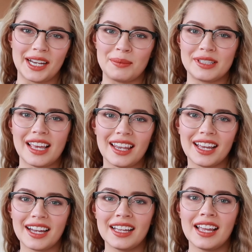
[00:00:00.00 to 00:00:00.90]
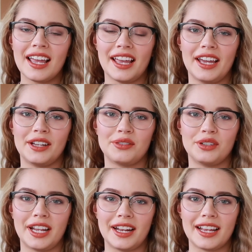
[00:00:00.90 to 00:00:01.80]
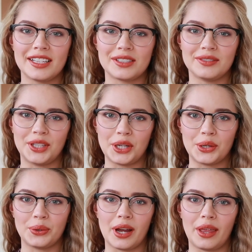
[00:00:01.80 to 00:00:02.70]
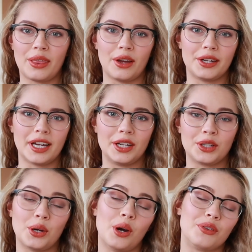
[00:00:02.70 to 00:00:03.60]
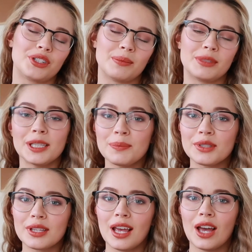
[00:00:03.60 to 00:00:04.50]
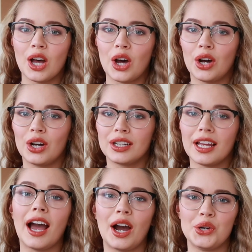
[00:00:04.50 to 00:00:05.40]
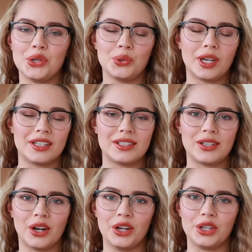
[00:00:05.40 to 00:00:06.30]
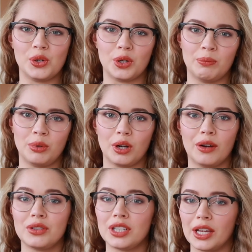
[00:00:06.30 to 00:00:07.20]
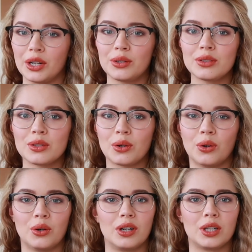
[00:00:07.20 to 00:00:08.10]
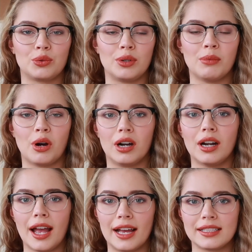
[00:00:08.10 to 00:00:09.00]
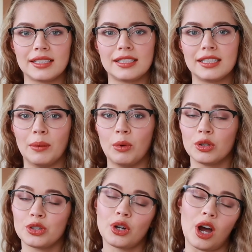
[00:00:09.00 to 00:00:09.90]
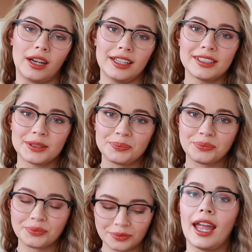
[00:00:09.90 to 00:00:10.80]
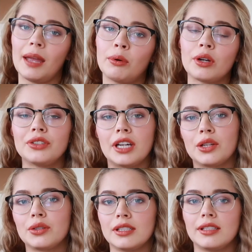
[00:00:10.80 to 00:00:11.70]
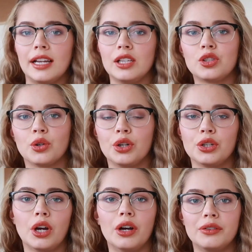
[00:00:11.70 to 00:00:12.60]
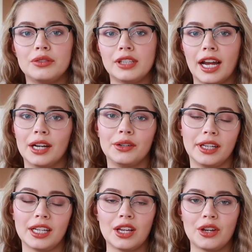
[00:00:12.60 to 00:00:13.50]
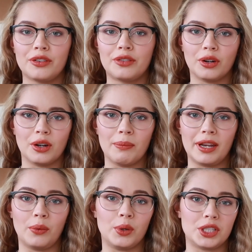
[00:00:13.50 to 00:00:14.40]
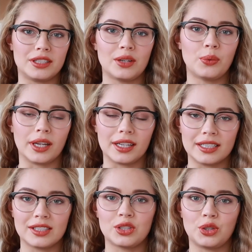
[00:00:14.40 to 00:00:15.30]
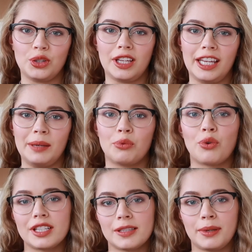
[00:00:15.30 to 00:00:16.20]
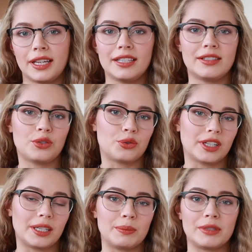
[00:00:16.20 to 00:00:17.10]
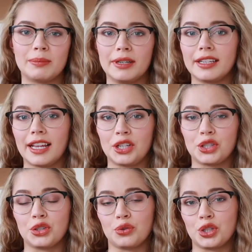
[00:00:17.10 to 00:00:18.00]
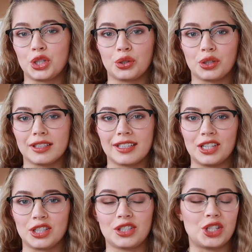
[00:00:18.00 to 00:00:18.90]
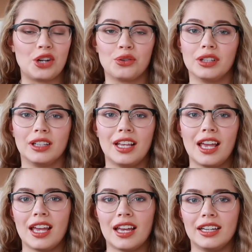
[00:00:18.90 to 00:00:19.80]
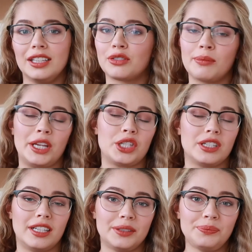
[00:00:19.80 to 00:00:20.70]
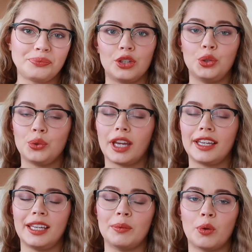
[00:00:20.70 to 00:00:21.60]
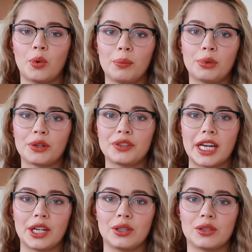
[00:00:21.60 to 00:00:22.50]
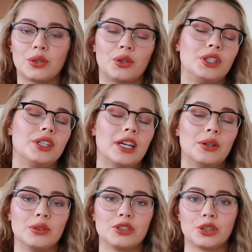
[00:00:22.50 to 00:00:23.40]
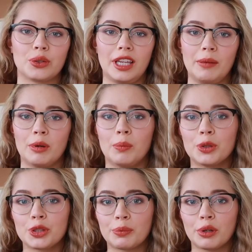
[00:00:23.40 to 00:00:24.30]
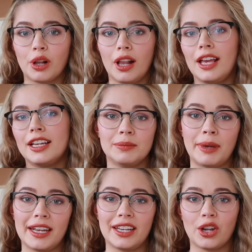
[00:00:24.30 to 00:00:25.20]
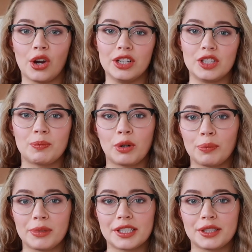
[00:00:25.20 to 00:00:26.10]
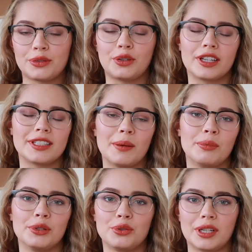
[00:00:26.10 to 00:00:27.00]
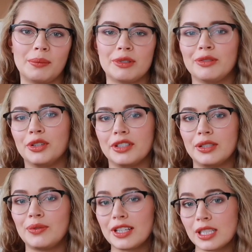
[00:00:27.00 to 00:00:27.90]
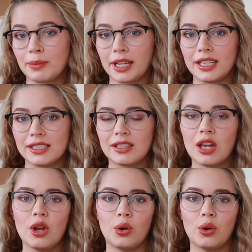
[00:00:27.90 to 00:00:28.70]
name is Ella, and for today's video I thought I'd go over some tips on how you can start your Book of Shadows, or Grimoire as some also call it. A Book of Shadows is a sort of diary for many witches and Wiccans to keep recipes, dreams, meditations, rituals, and just general information in. You can keep one Book of Shadows, or you can also keep multiple depending on its purpose. For example, dreams versus recipes,